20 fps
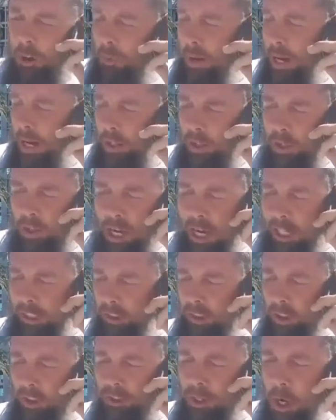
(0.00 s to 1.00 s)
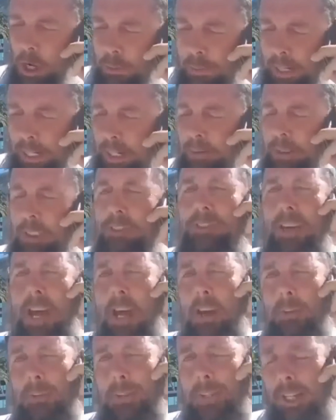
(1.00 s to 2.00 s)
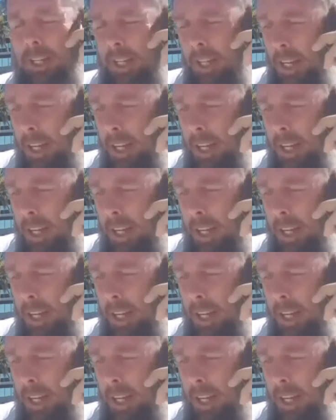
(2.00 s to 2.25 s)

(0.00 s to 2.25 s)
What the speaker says: the way across. Nobody was found